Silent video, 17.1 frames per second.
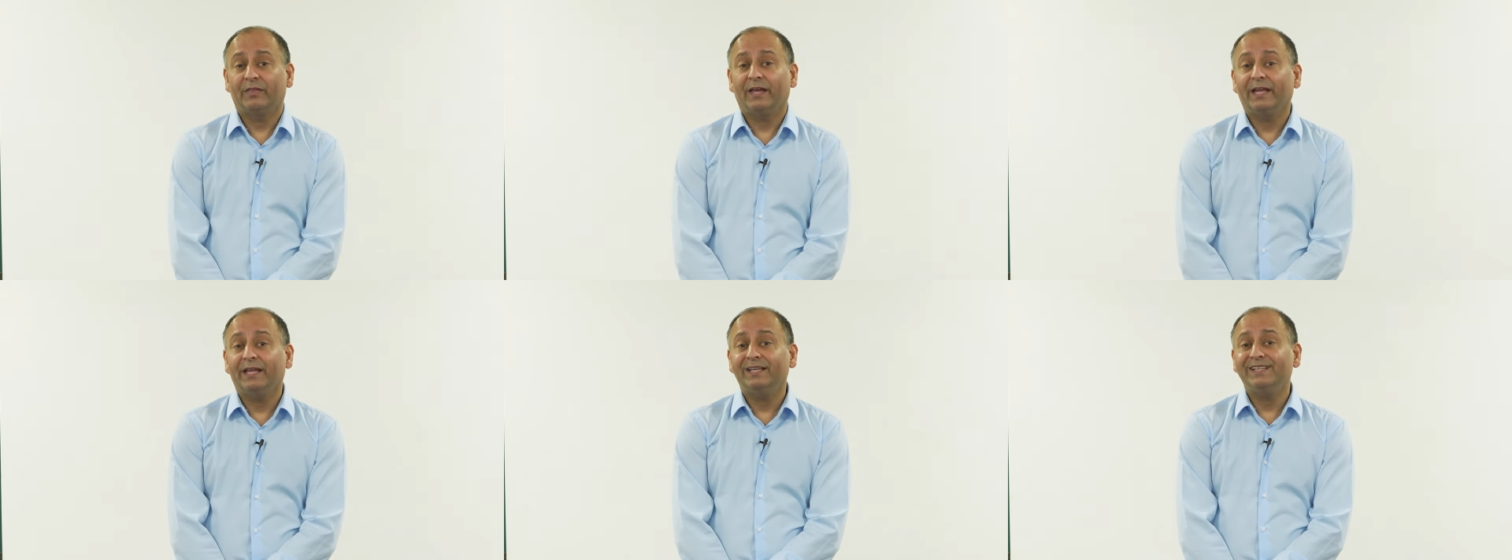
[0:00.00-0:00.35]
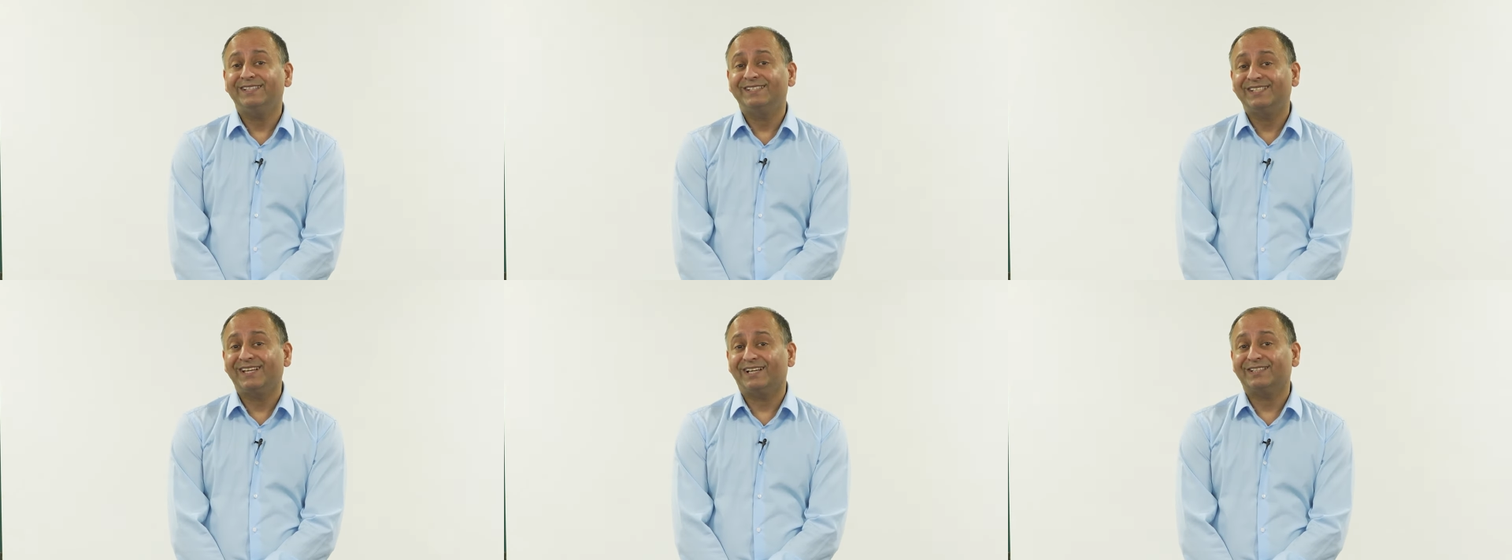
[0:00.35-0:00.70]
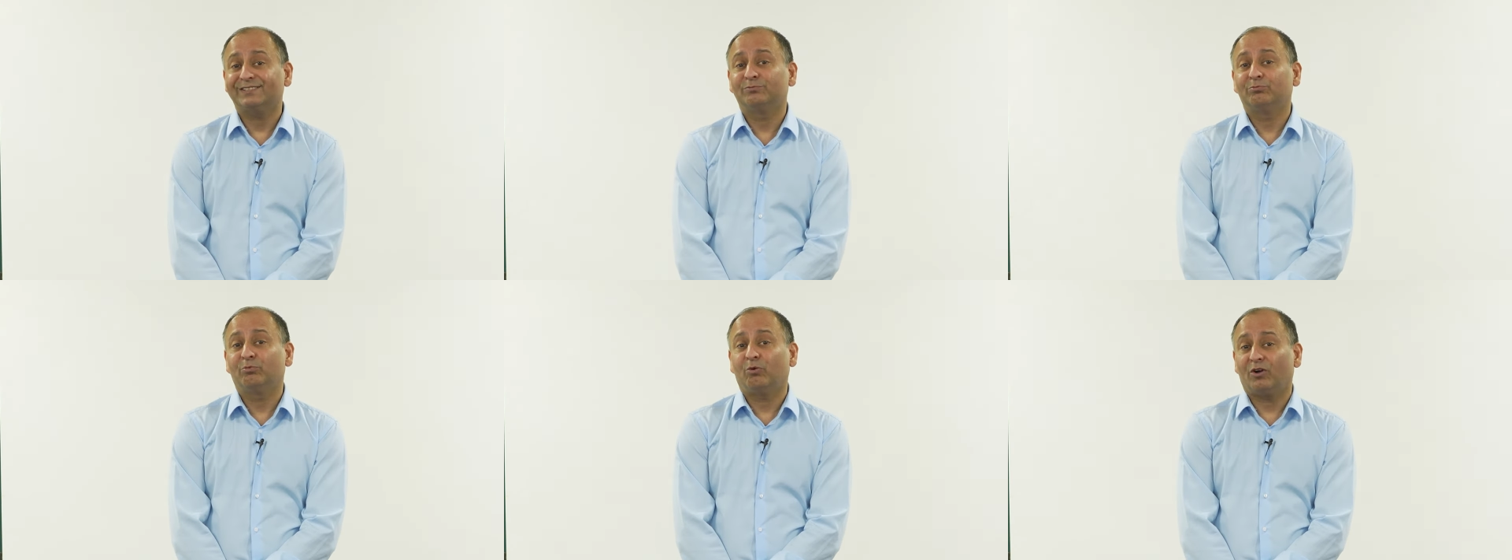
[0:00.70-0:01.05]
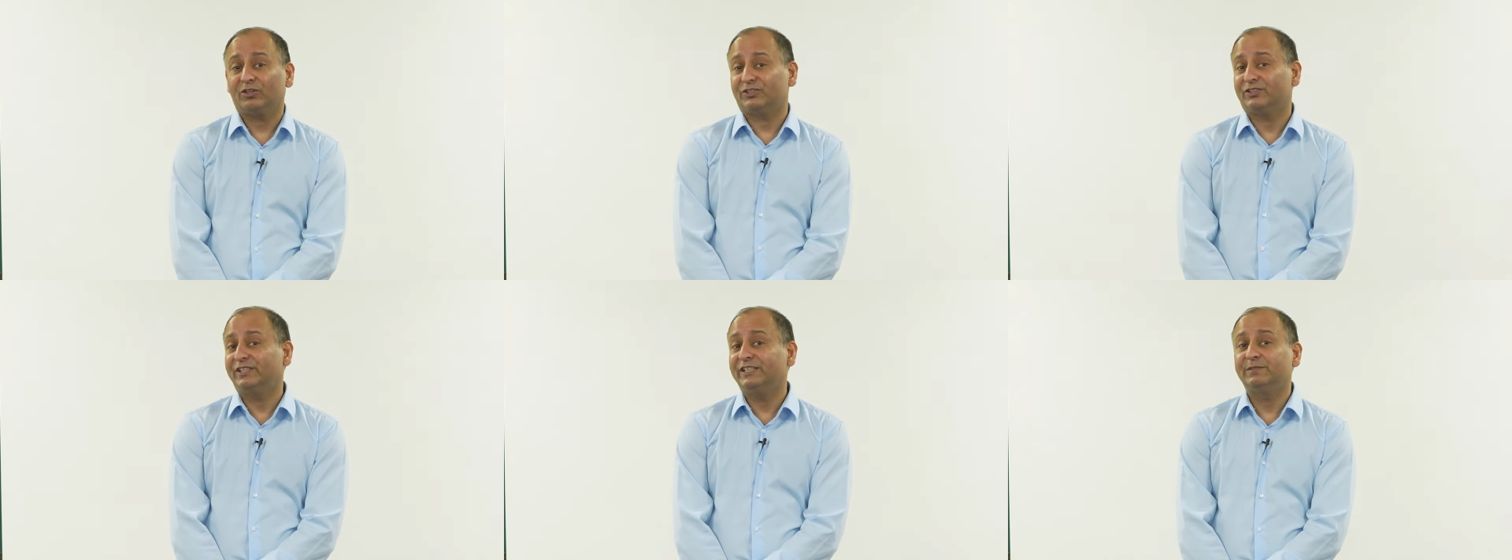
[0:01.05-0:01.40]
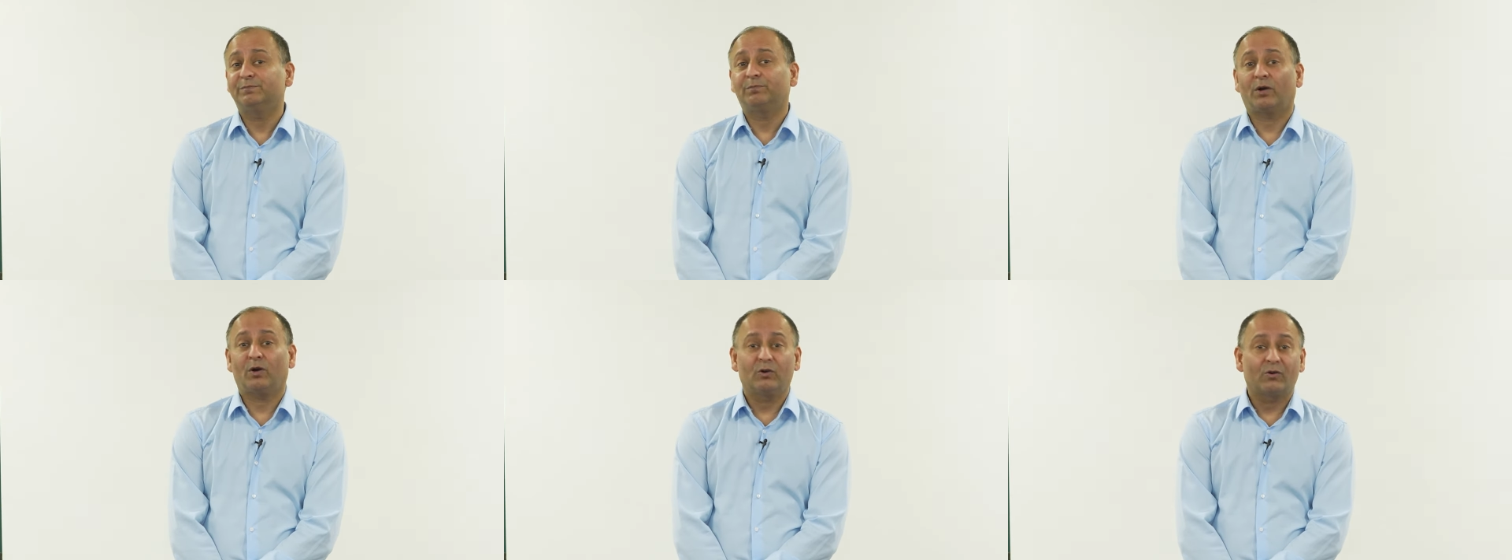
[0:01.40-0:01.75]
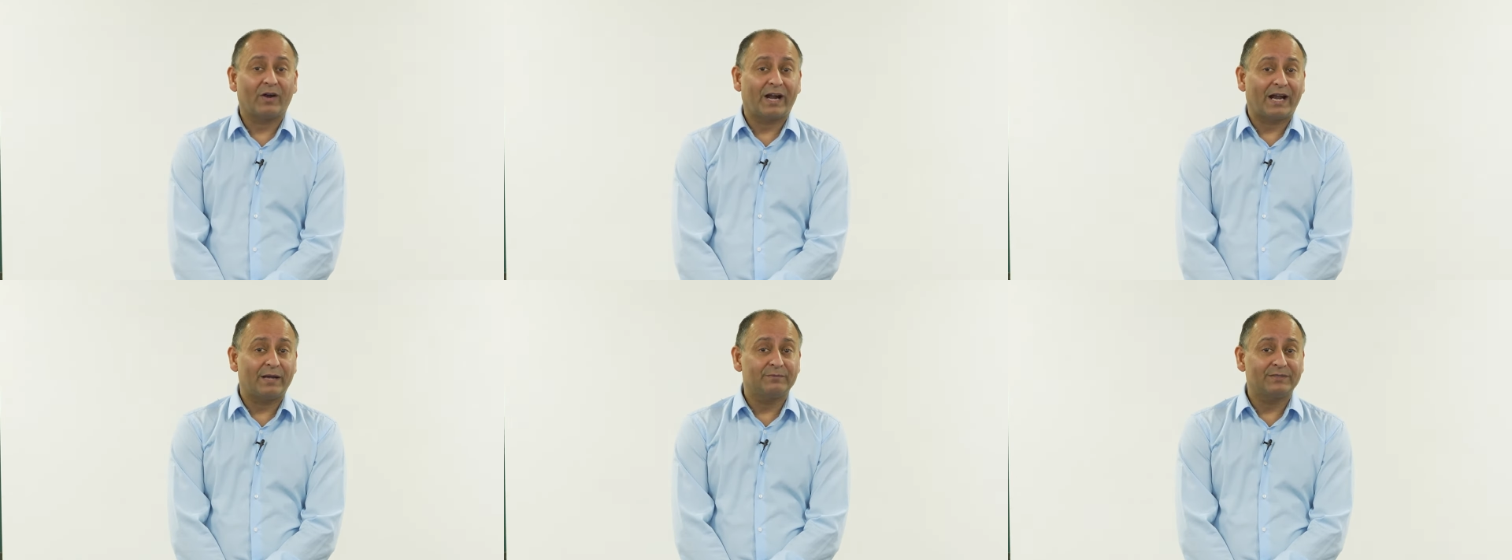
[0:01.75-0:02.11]
They just watch these
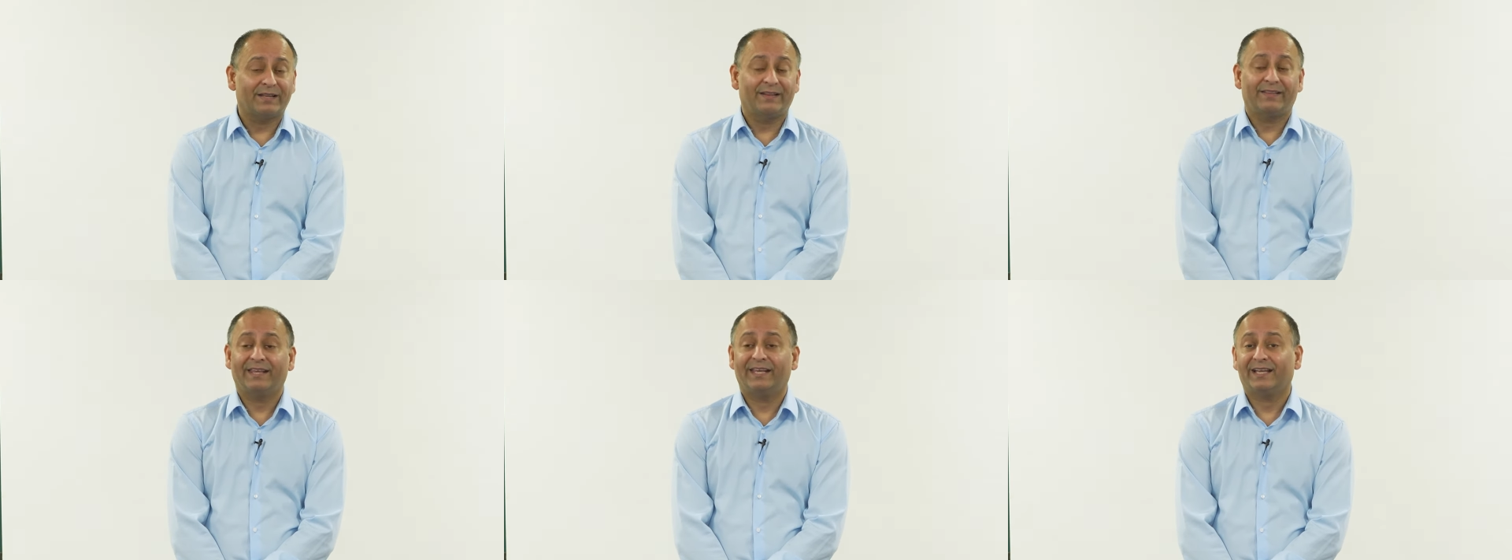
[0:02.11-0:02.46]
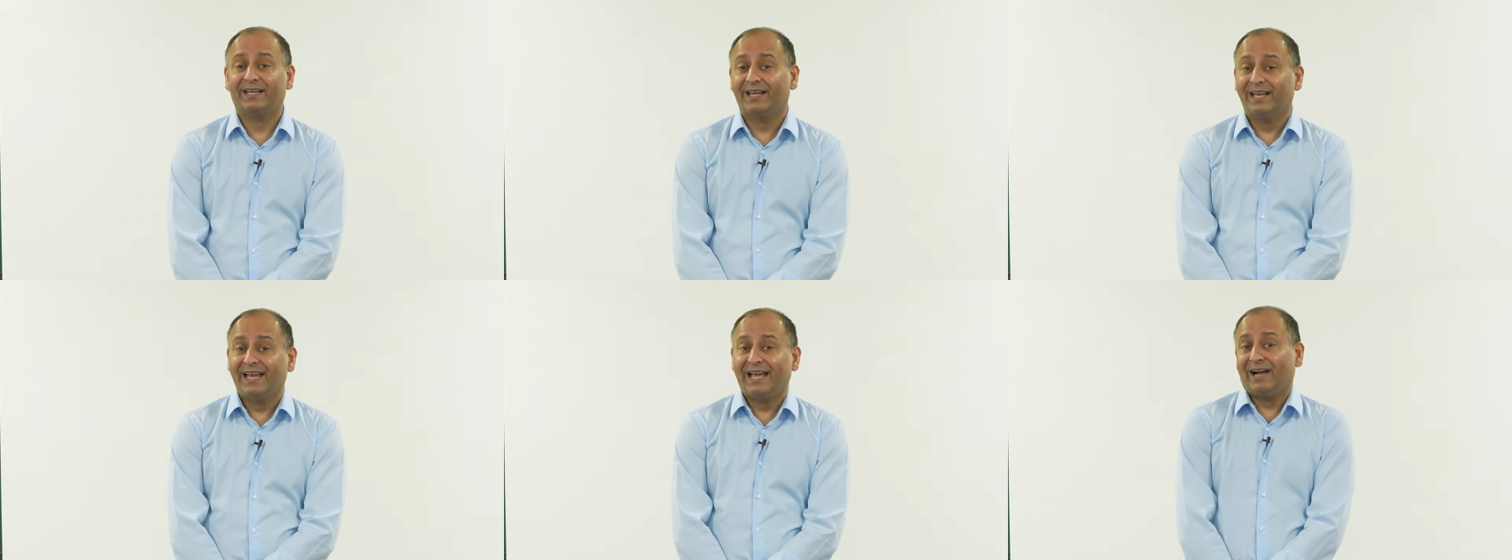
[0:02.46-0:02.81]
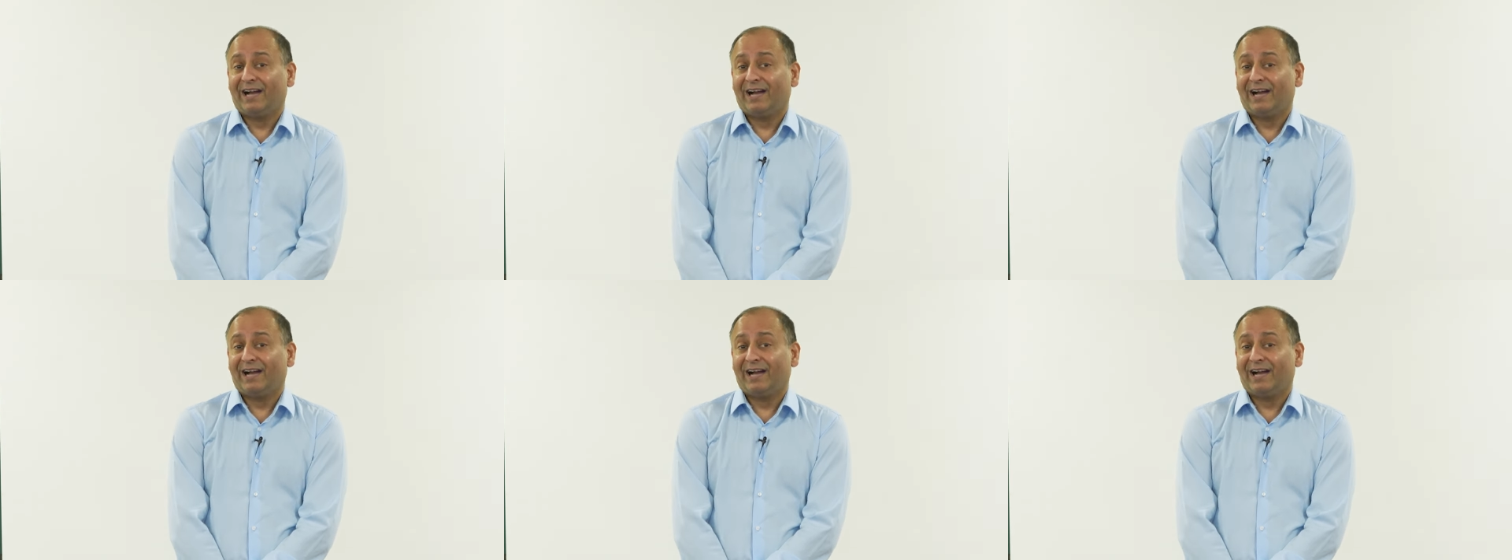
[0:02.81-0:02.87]
programs and think,